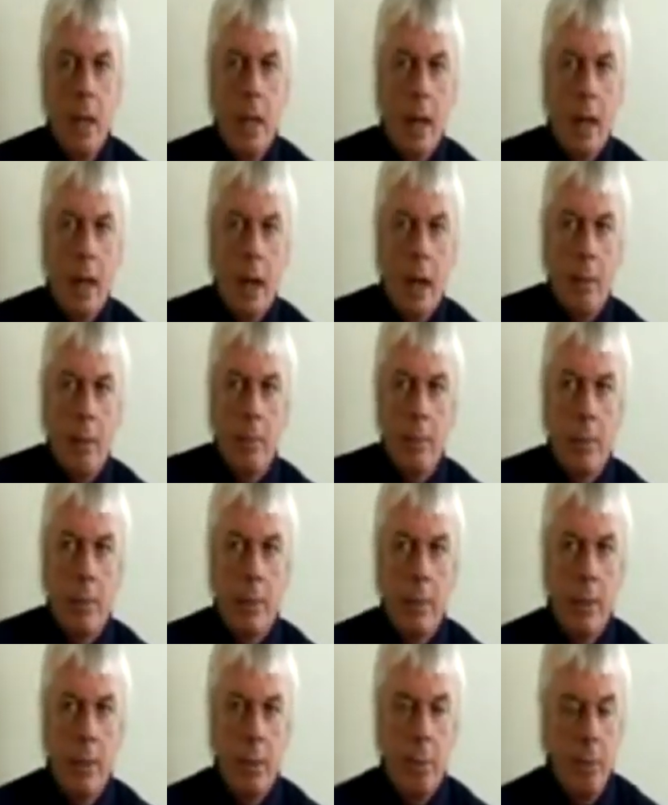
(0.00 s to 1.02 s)

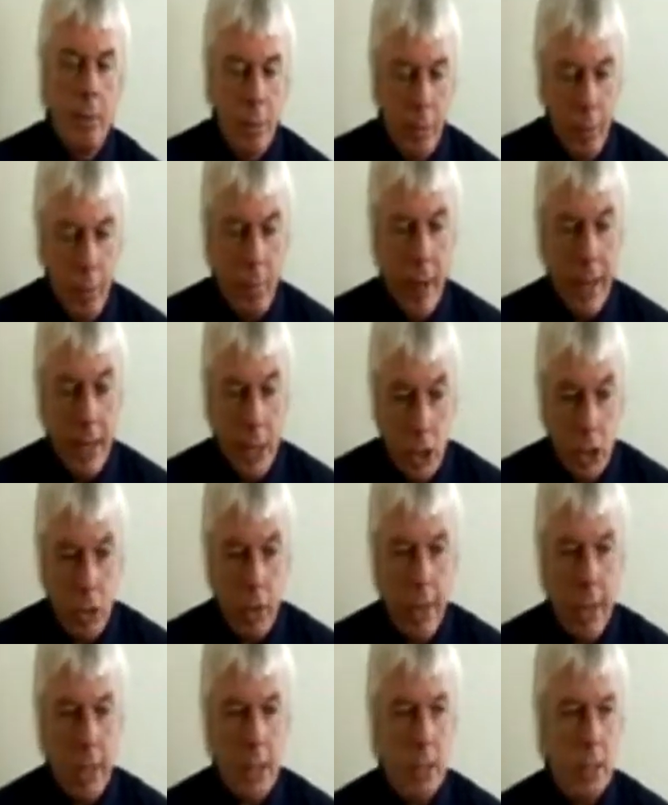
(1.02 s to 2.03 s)
The
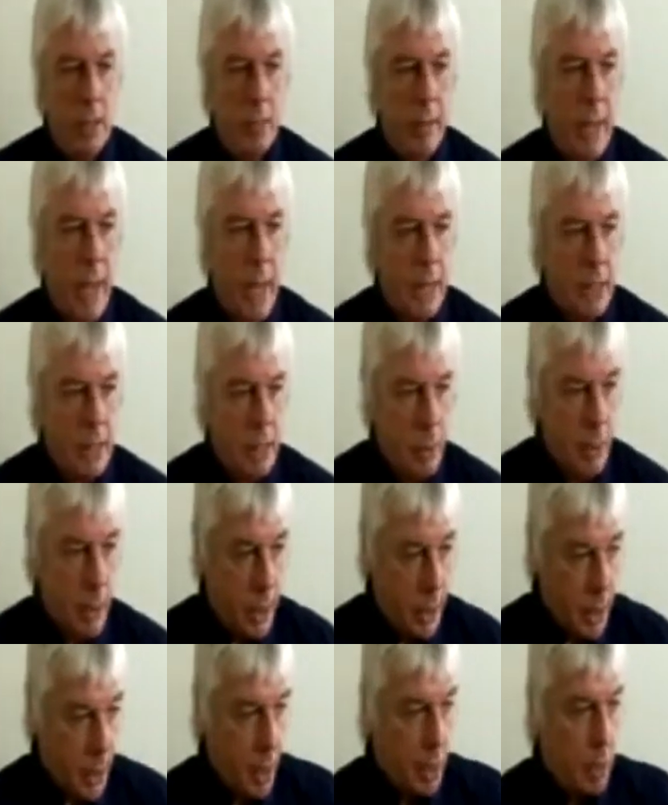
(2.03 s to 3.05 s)
matrix, the reality we're
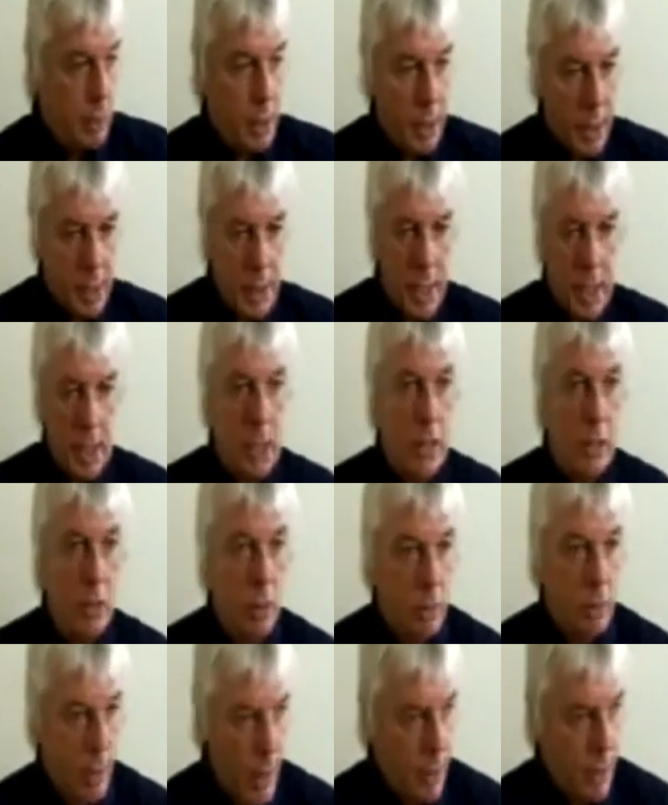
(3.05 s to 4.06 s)
decoding, is actually
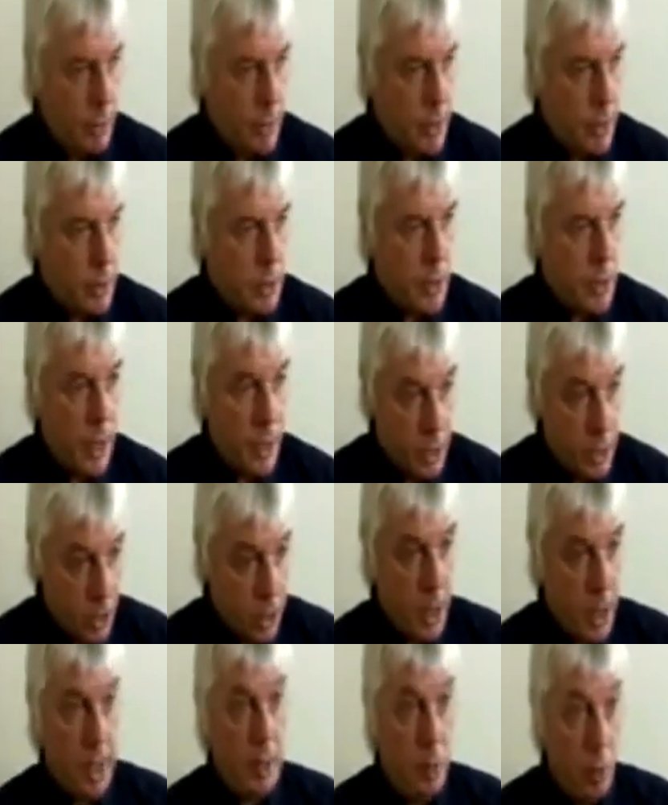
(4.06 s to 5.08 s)
all around us.
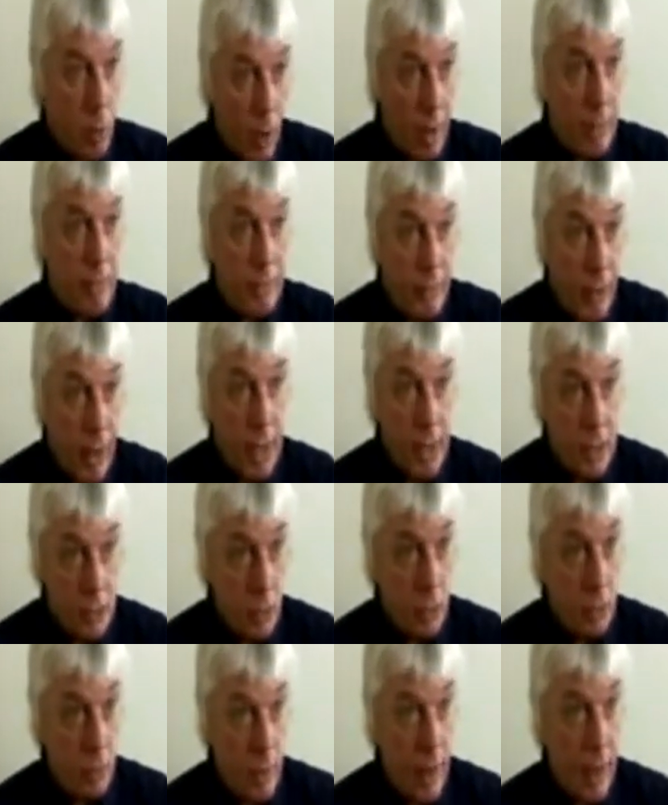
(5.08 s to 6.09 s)
Just like the Wi-Fi is
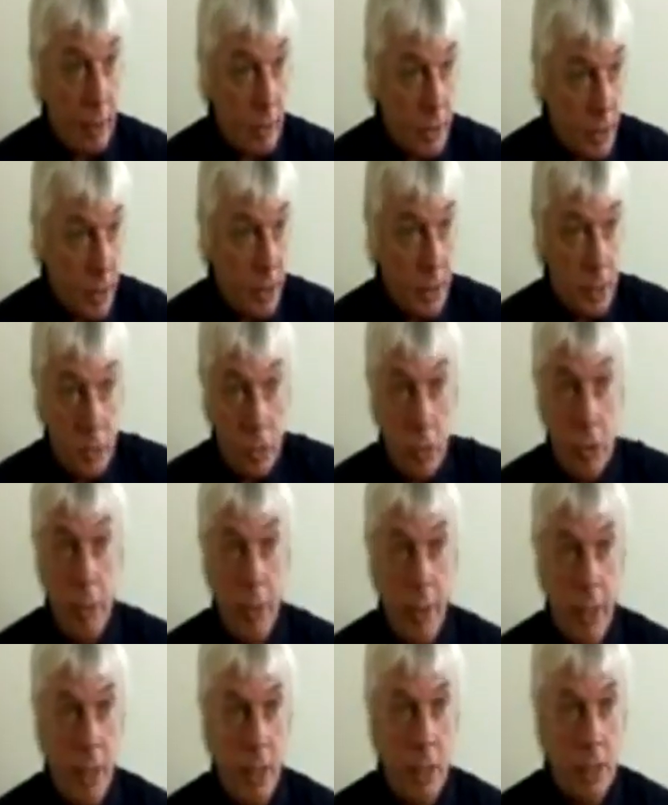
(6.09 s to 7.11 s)
all around us in this room.
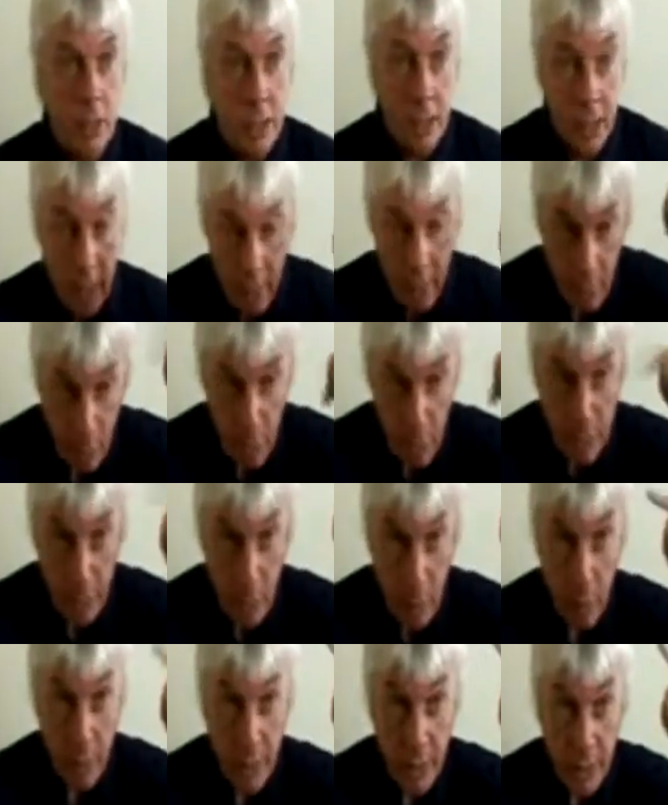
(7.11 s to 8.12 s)
We can't see it, but
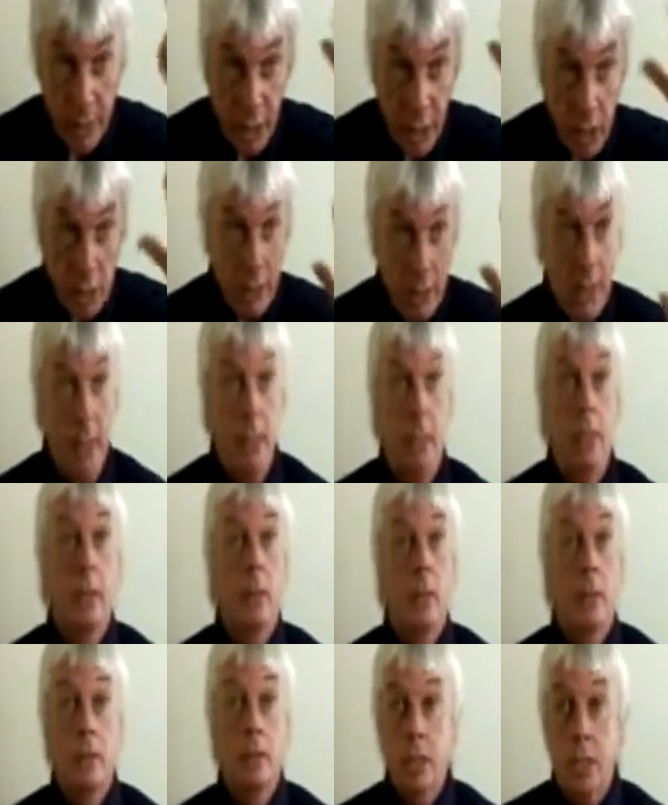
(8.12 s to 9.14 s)
when we decode it,
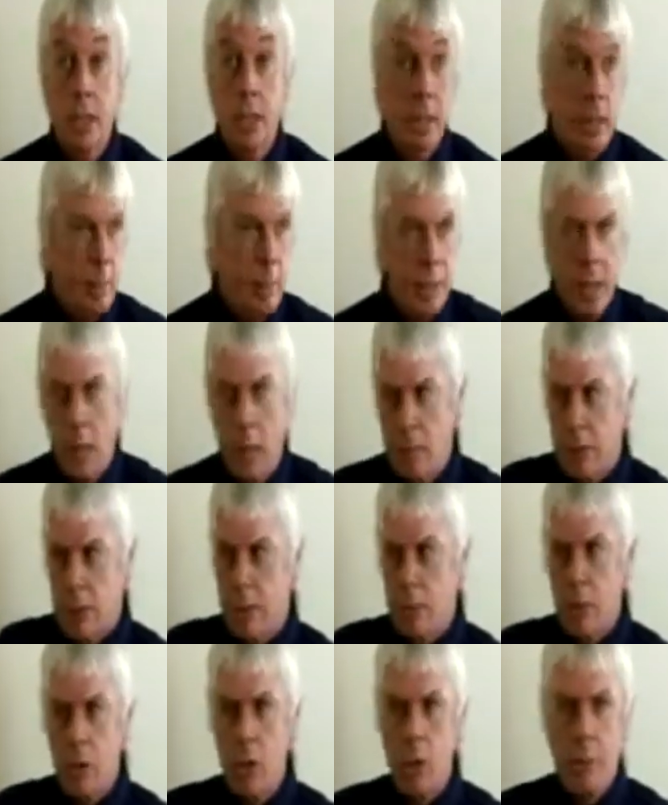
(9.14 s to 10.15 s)
suddenly it becomes
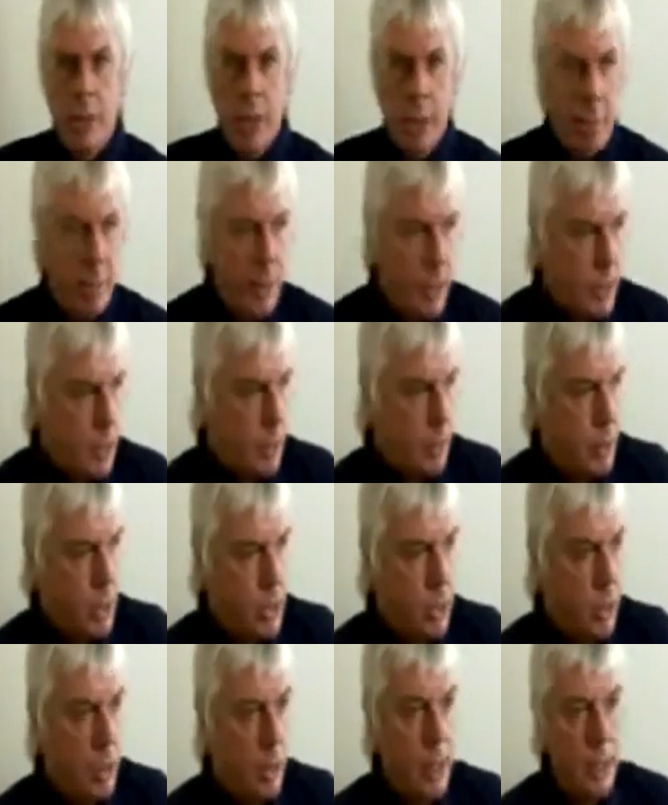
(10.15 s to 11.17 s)
a room. It appears to be
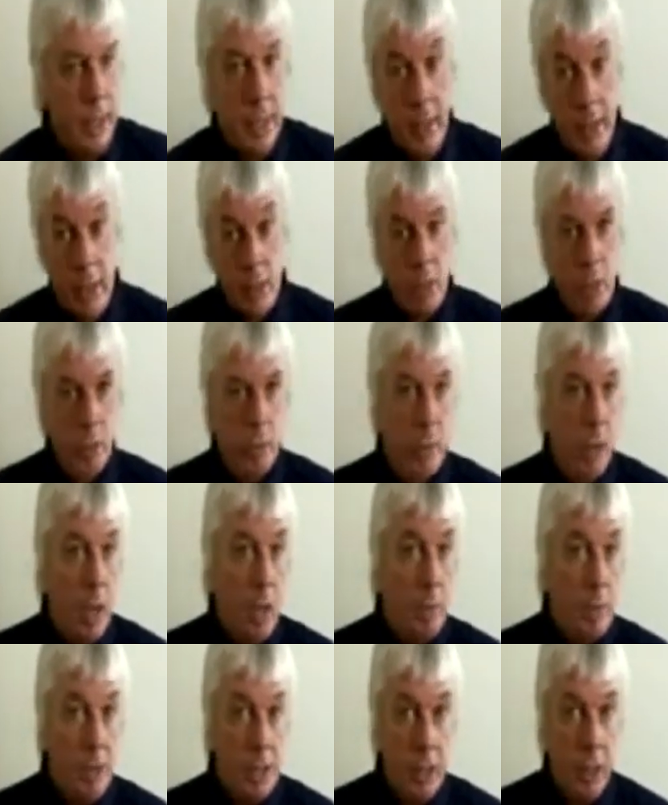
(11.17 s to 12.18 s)
solid. Now, this room
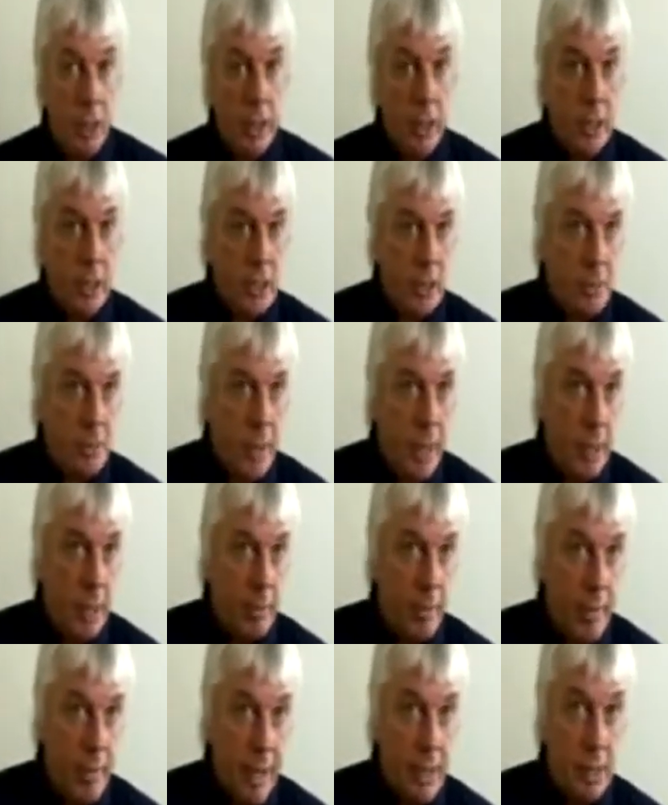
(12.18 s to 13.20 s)
can't be solid because it's made
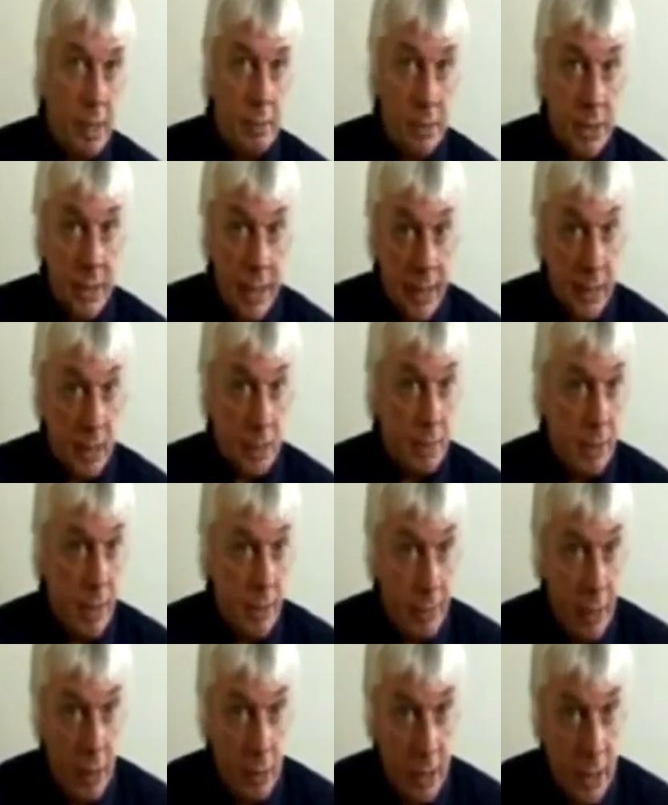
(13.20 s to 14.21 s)
up of atoms, and atoms
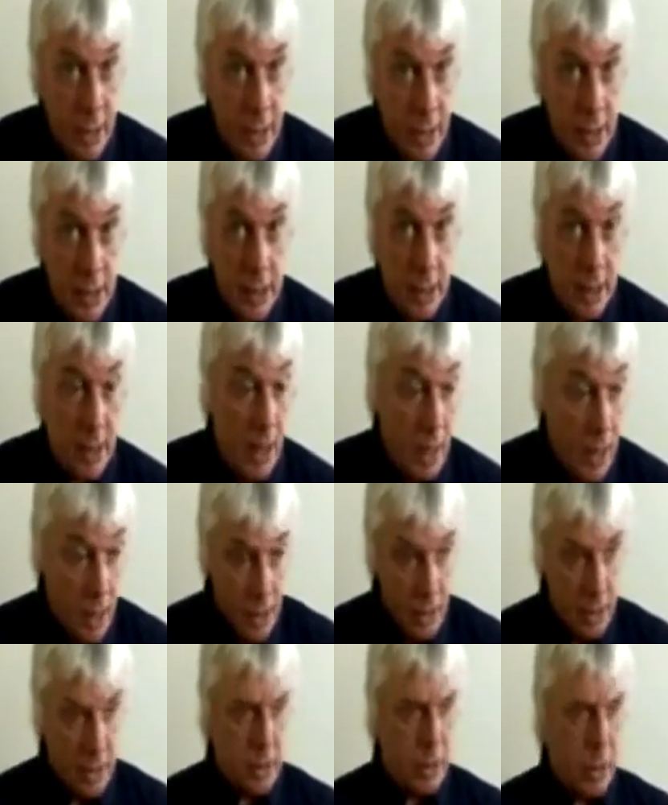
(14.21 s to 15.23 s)
have no solidity.
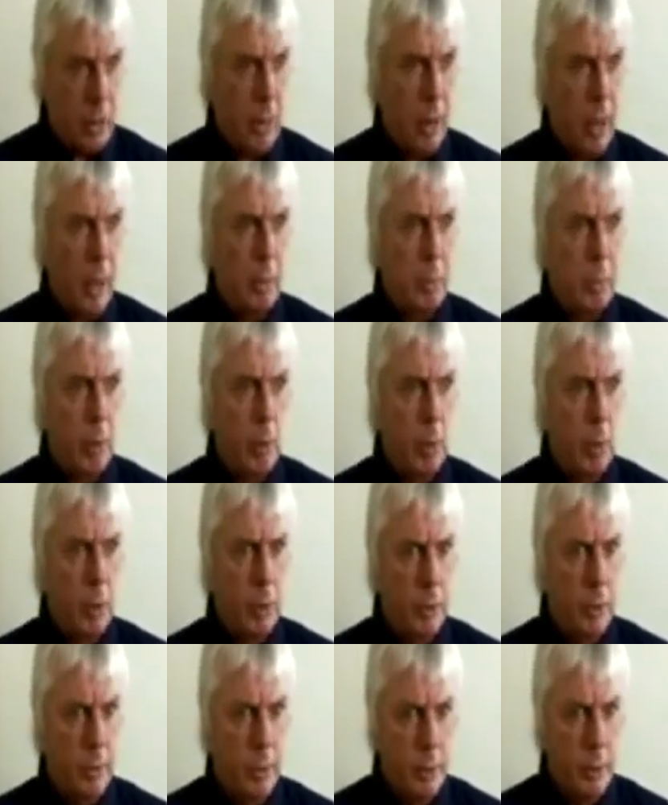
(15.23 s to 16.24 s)
This is the great
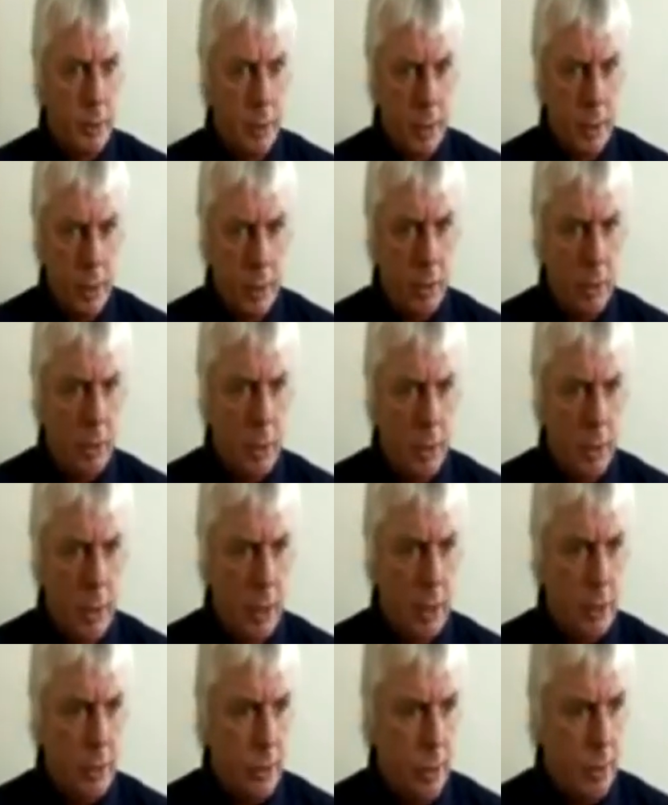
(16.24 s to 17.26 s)
bewildering
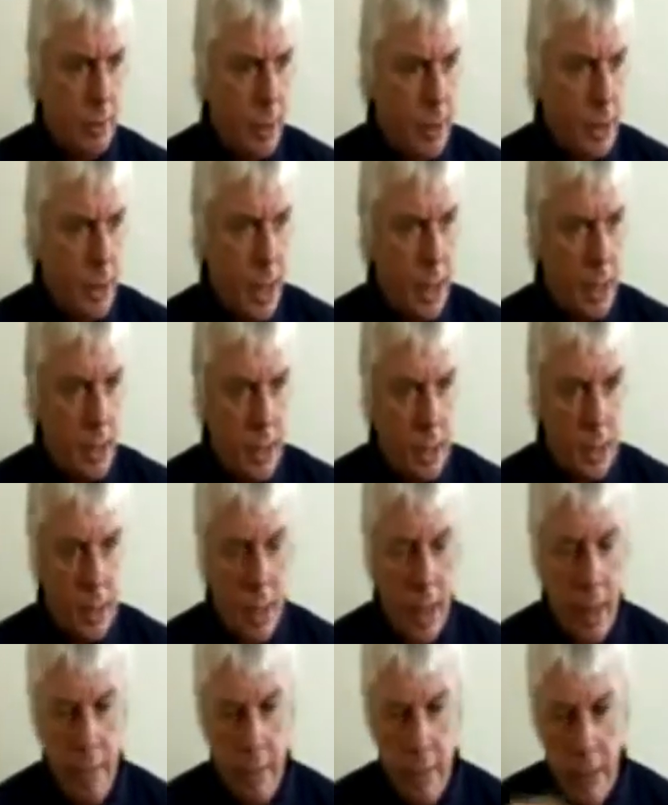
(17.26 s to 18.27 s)
conundrum that scientists
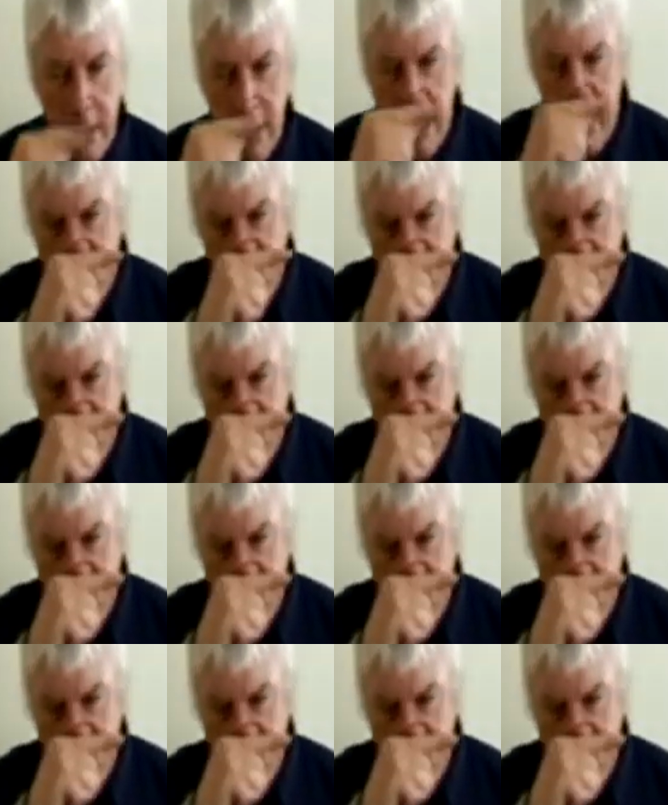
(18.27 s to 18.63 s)
have.